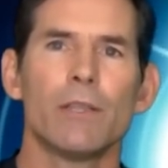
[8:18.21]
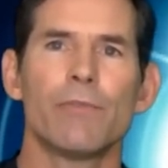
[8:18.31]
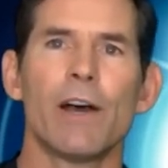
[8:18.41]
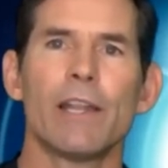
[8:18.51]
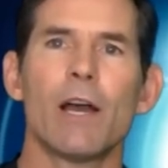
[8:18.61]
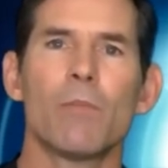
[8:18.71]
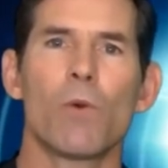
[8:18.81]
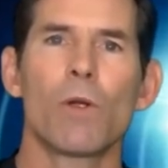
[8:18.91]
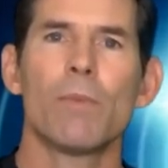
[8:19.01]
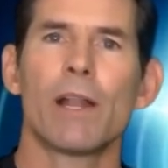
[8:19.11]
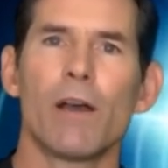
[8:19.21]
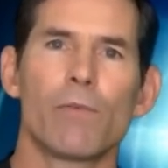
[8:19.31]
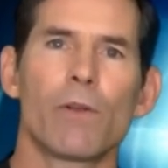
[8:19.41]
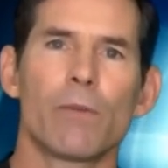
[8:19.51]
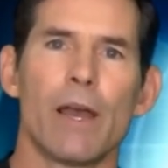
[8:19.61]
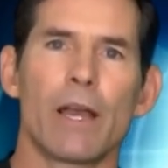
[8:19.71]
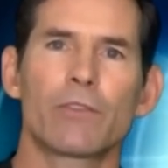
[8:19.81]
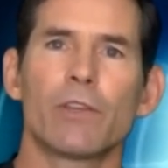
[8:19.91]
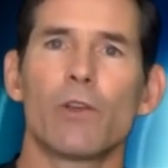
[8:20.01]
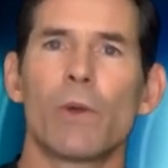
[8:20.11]
to find out more about how
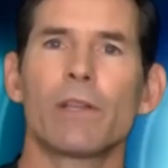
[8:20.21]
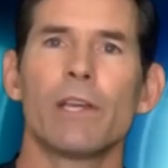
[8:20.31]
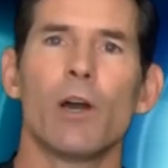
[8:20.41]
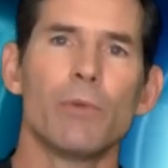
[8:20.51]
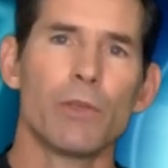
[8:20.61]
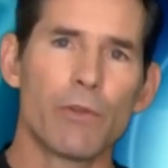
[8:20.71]
VertiMax can quickly help